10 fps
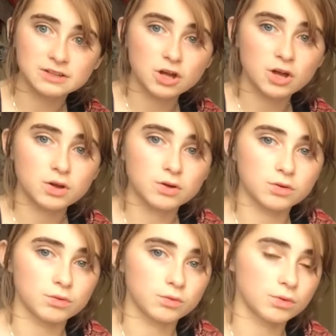
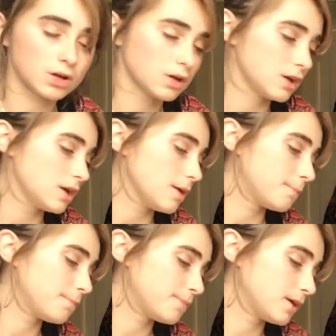No.
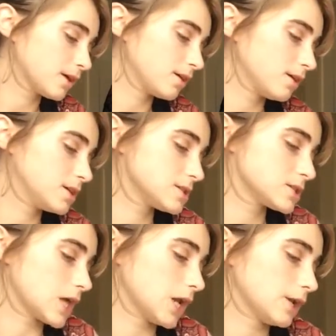Because
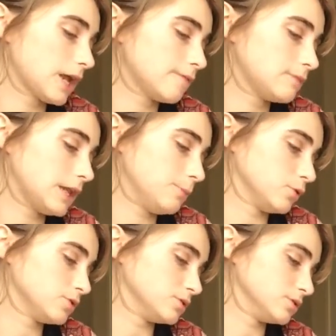I don't have many
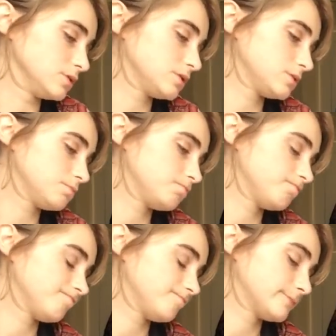bottles.
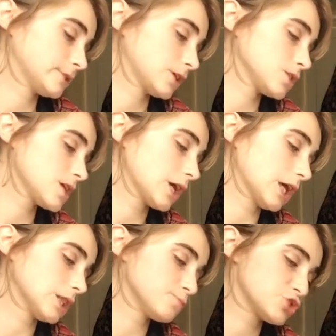Because I
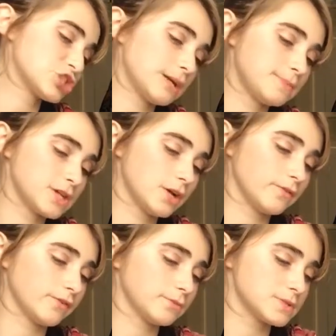got them shipped
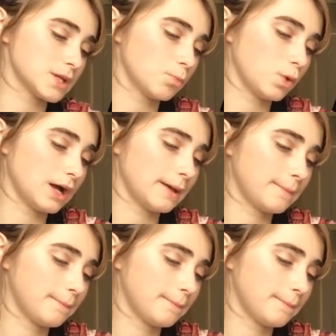over from somewhere.